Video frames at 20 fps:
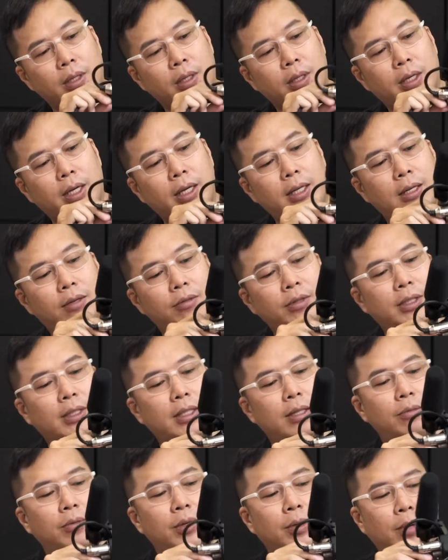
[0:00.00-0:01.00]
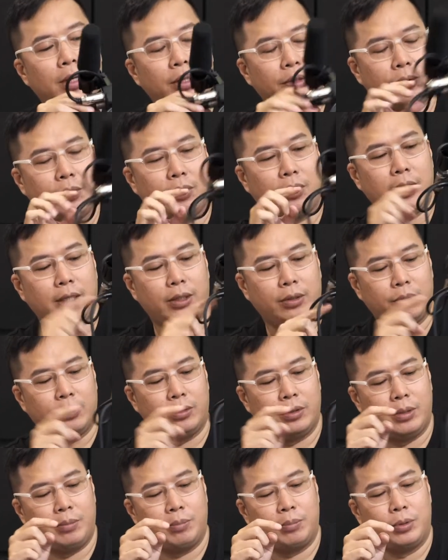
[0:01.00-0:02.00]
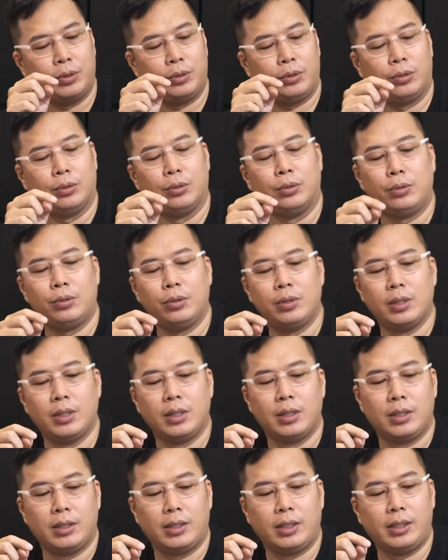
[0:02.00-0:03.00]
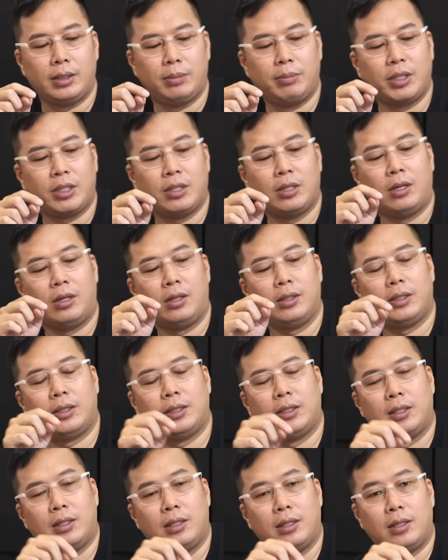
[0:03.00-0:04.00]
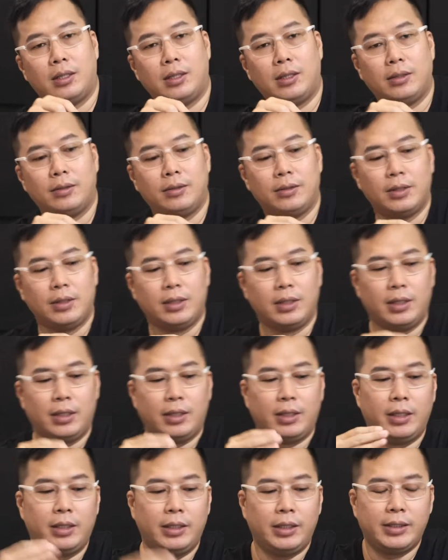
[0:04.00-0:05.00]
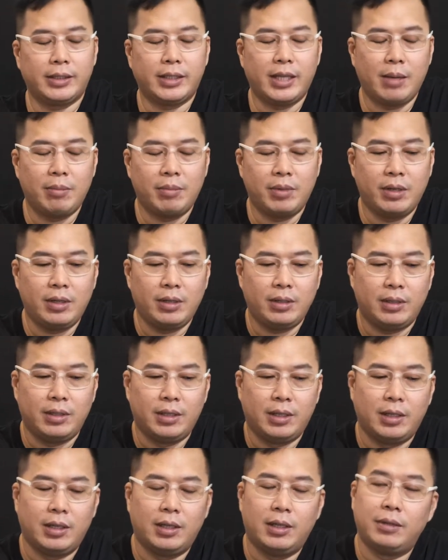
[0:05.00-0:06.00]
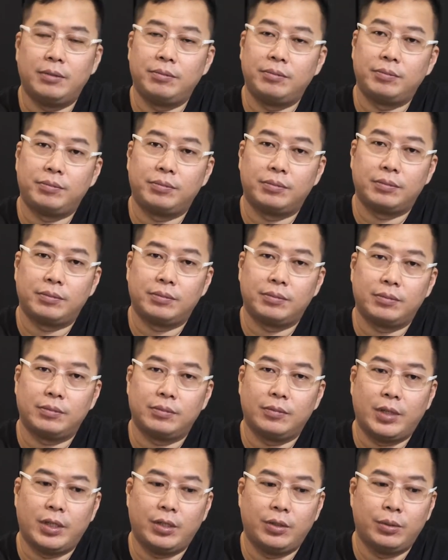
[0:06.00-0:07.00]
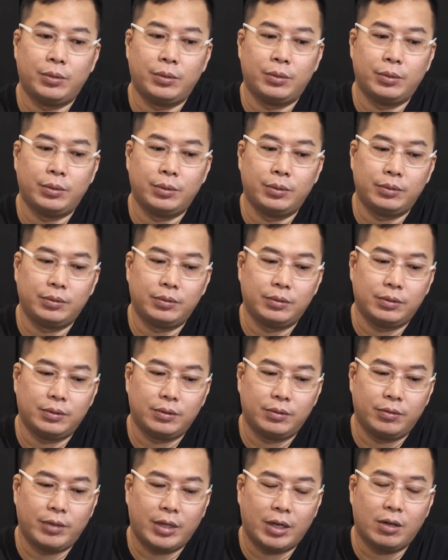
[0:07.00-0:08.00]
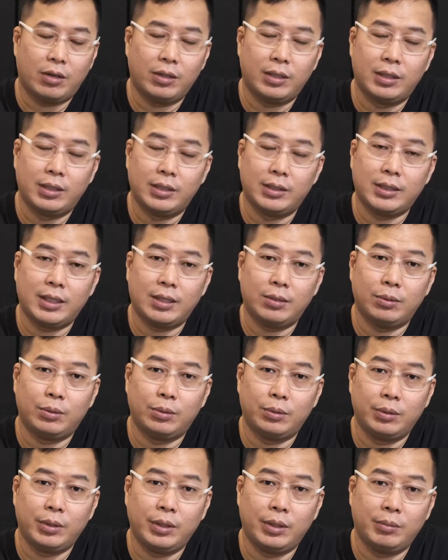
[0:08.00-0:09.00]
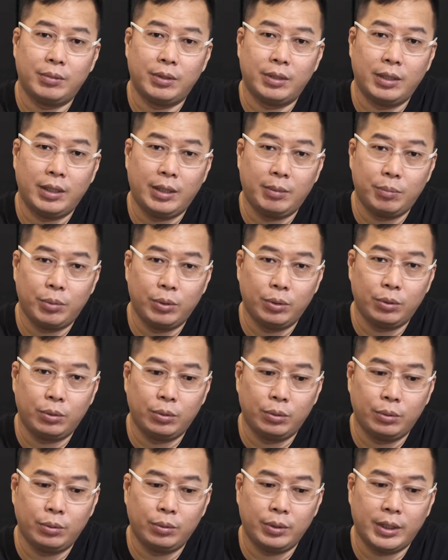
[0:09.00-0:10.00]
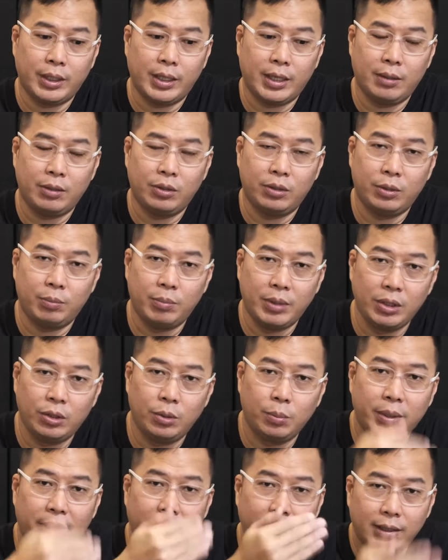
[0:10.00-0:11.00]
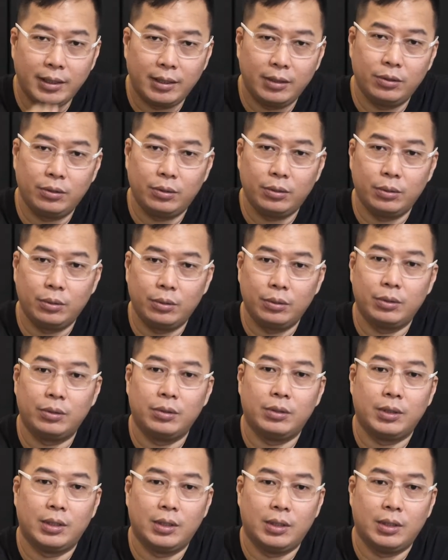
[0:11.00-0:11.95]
Okay, the reason we want to connect to input 2 is because in this camera, when you record the sound to input 2, it can be duplicated into